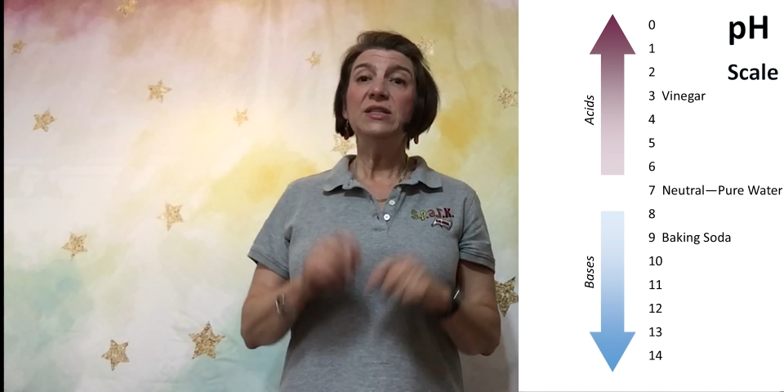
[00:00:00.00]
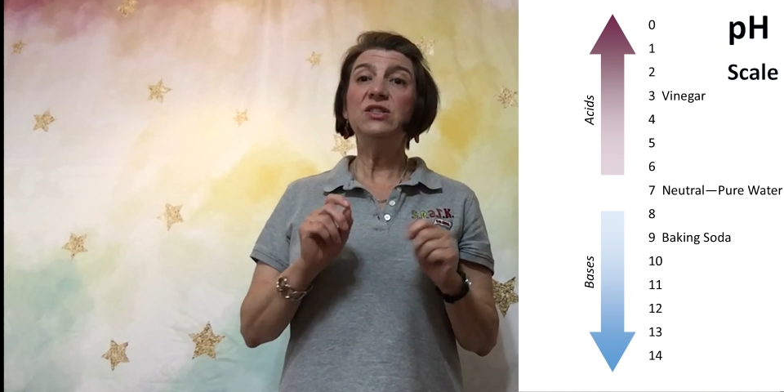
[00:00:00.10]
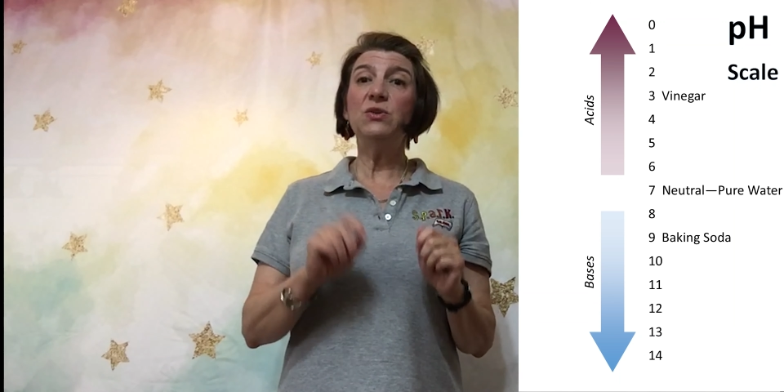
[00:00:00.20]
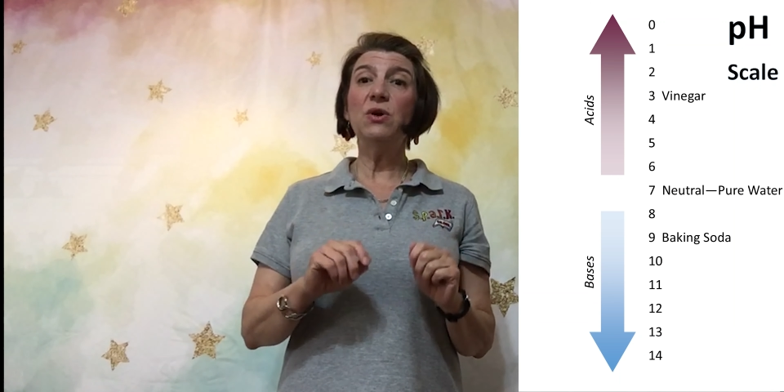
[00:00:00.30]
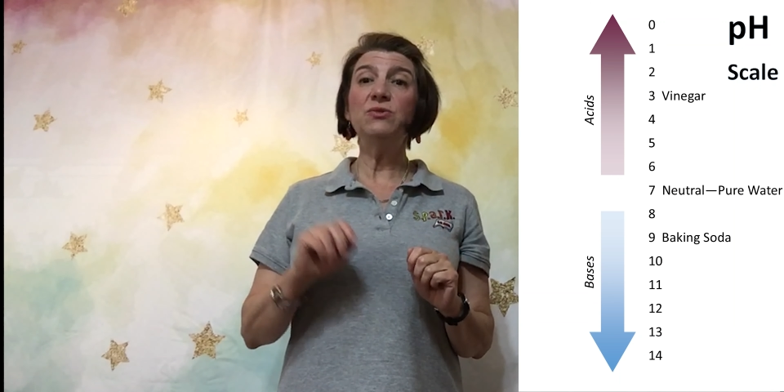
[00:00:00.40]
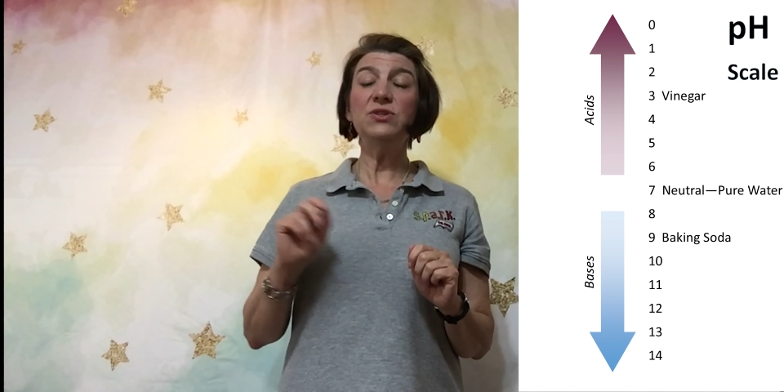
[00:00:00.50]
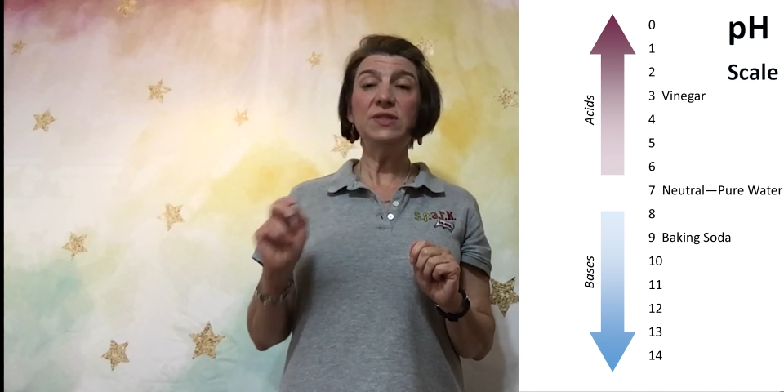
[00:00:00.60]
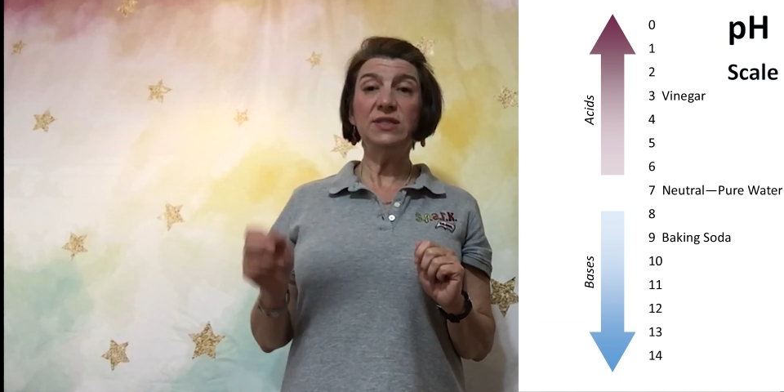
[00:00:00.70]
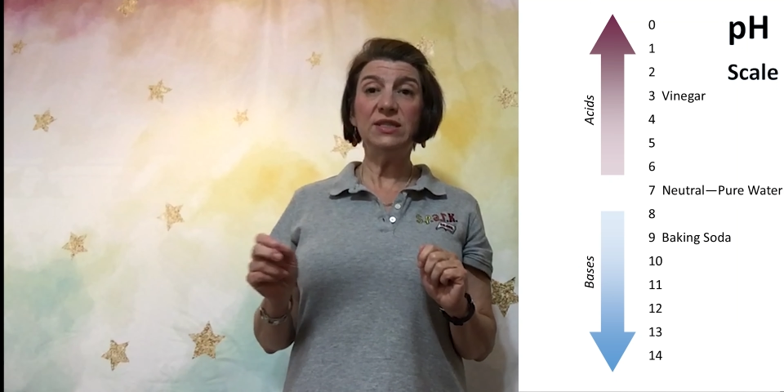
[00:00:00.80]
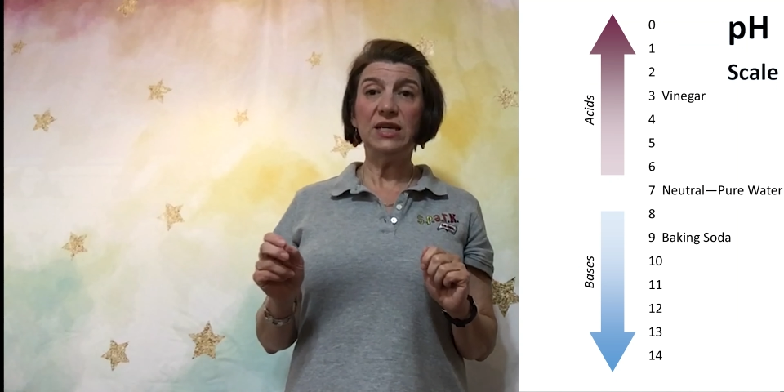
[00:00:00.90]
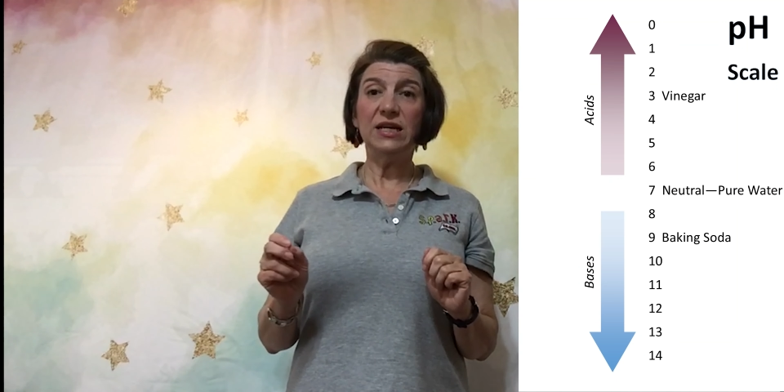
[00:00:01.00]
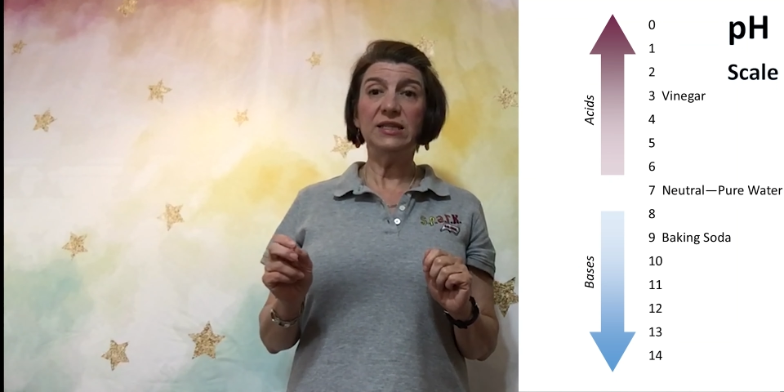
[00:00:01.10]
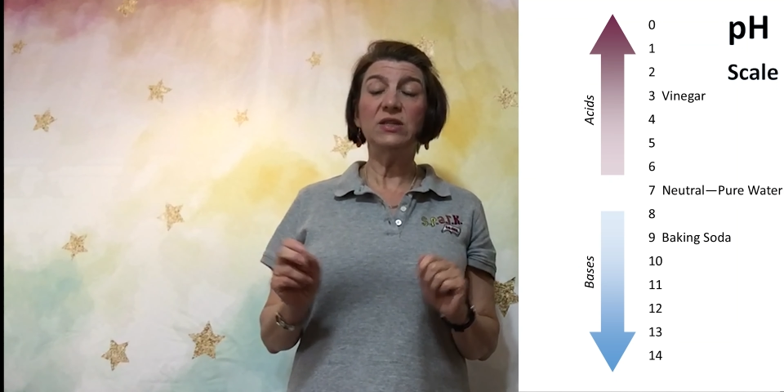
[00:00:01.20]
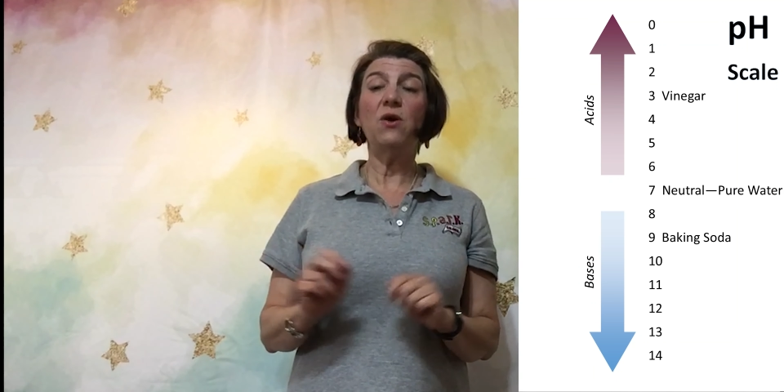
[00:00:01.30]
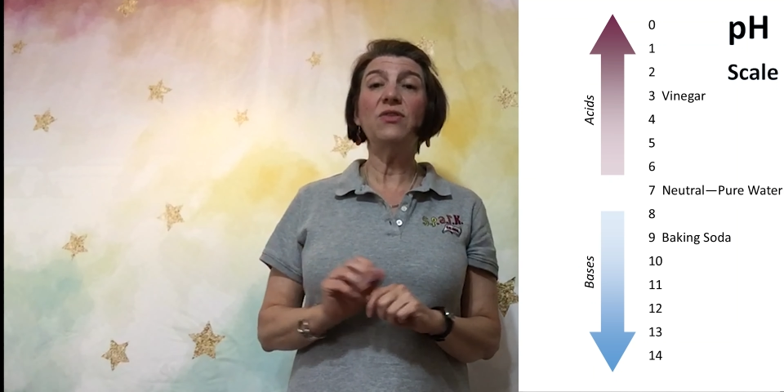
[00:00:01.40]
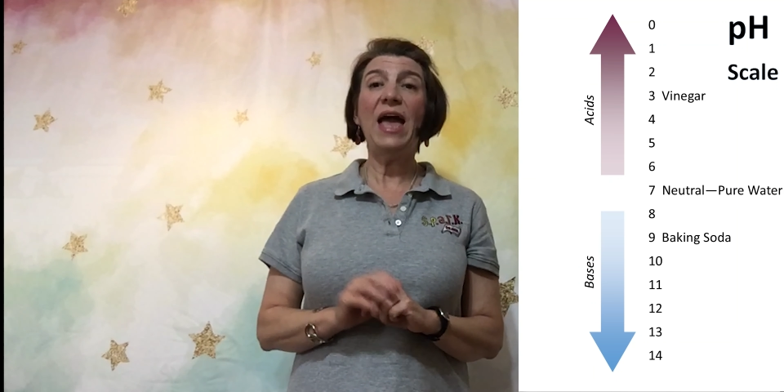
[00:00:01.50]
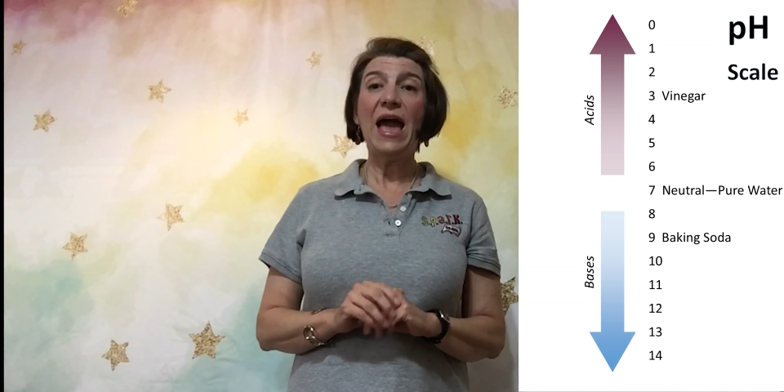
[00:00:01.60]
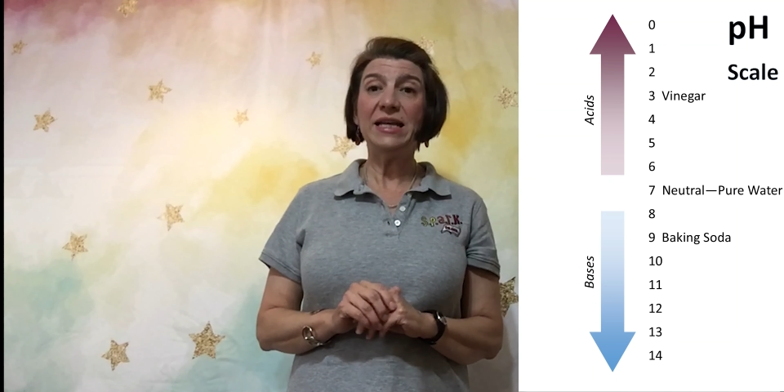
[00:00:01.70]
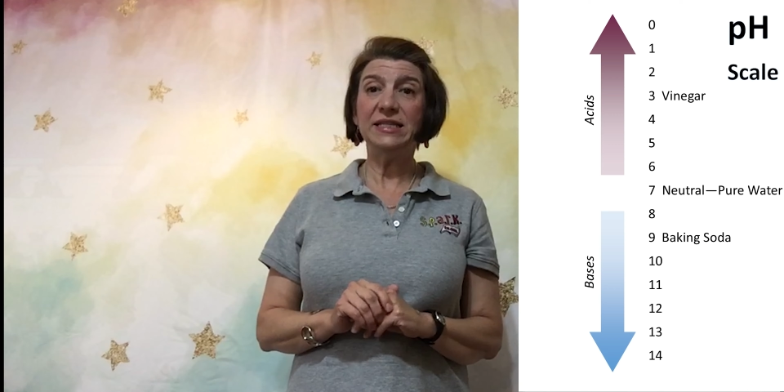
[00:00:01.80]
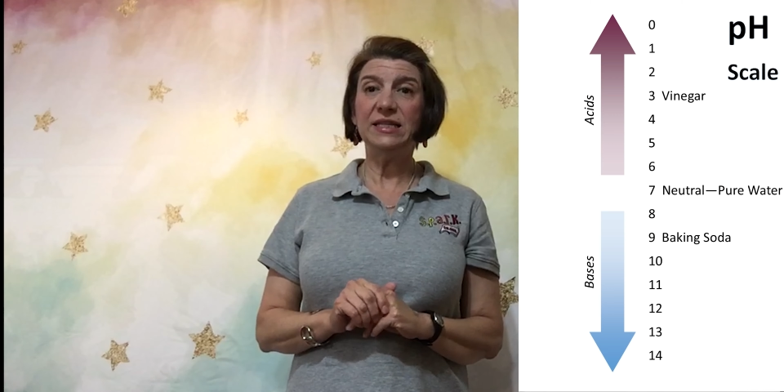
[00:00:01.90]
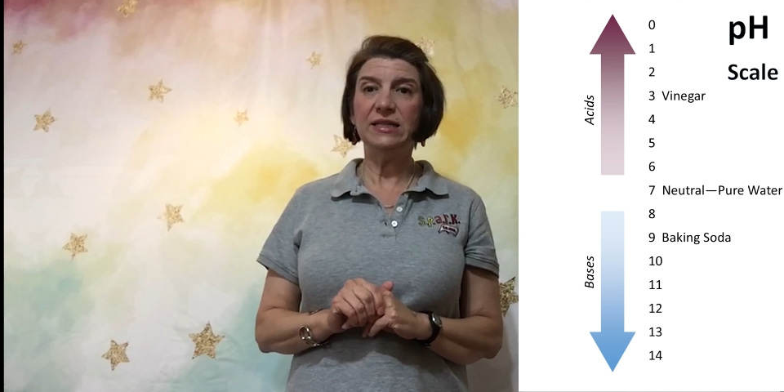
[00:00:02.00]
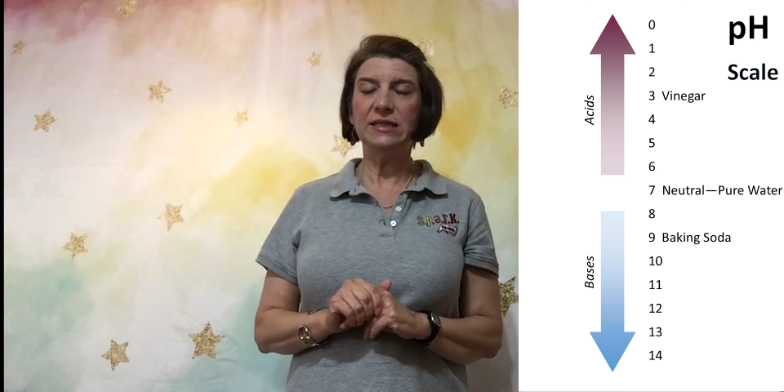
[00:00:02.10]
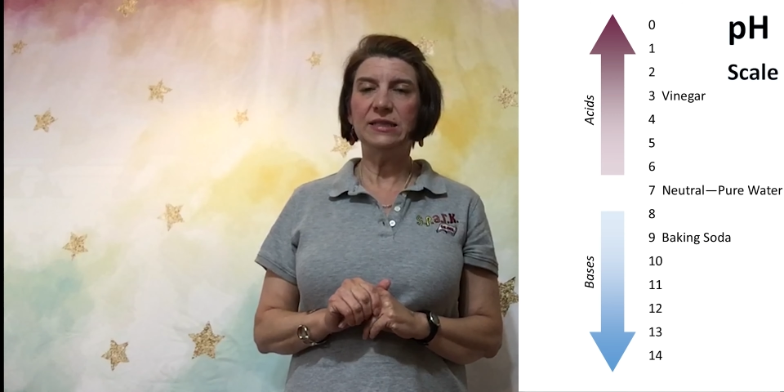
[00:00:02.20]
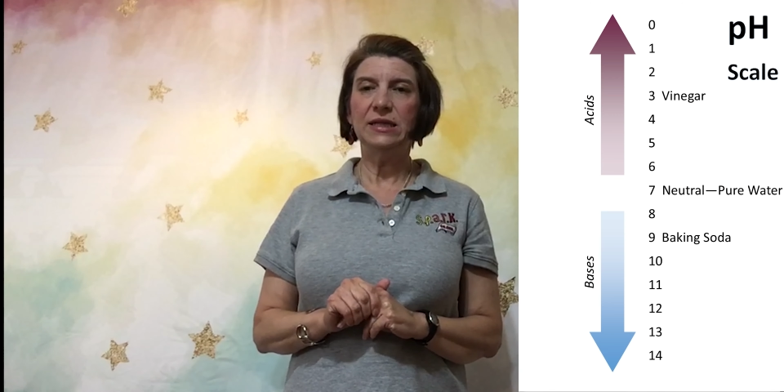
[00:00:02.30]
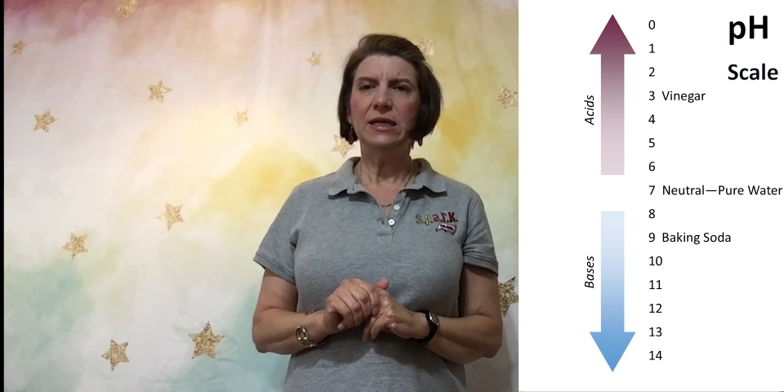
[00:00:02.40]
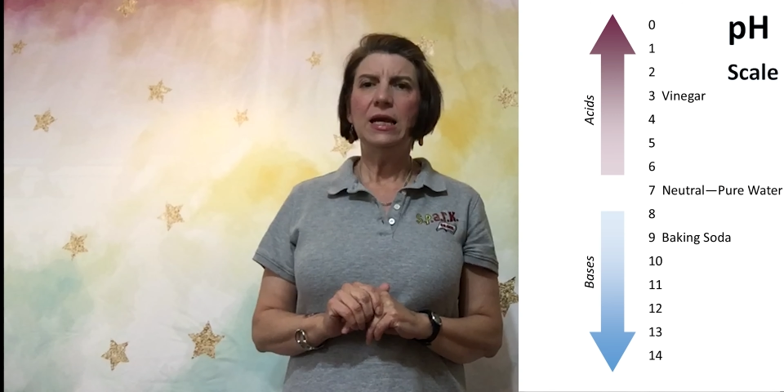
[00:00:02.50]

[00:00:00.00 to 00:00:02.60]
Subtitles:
0 to 6 are the acids,